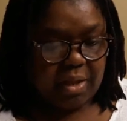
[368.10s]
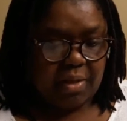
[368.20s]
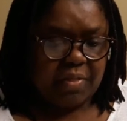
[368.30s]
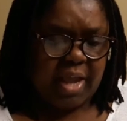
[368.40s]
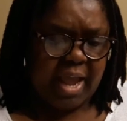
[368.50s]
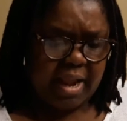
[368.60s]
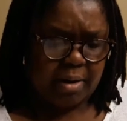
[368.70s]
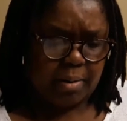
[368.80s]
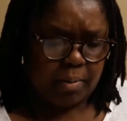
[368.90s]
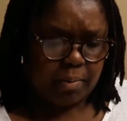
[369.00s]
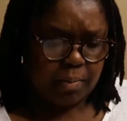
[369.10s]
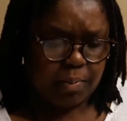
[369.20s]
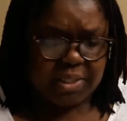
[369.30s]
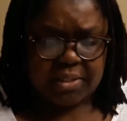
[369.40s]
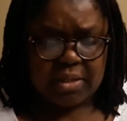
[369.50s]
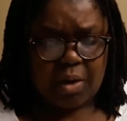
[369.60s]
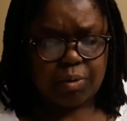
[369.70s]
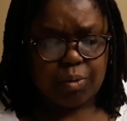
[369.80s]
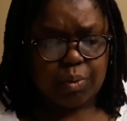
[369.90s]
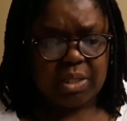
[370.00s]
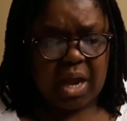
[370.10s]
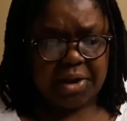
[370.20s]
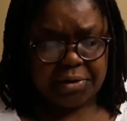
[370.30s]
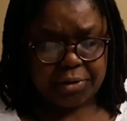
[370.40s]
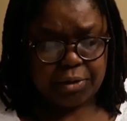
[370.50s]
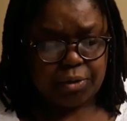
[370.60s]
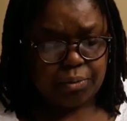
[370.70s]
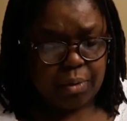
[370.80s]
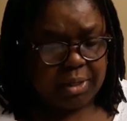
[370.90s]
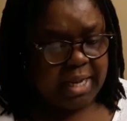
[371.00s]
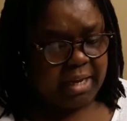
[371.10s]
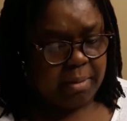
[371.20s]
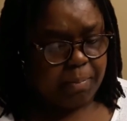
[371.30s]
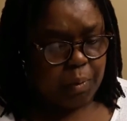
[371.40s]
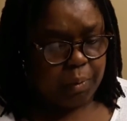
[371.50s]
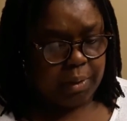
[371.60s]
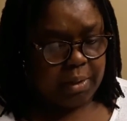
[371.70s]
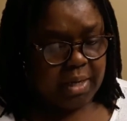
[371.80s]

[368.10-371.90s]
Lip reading: The hare was now too tired to run anymore,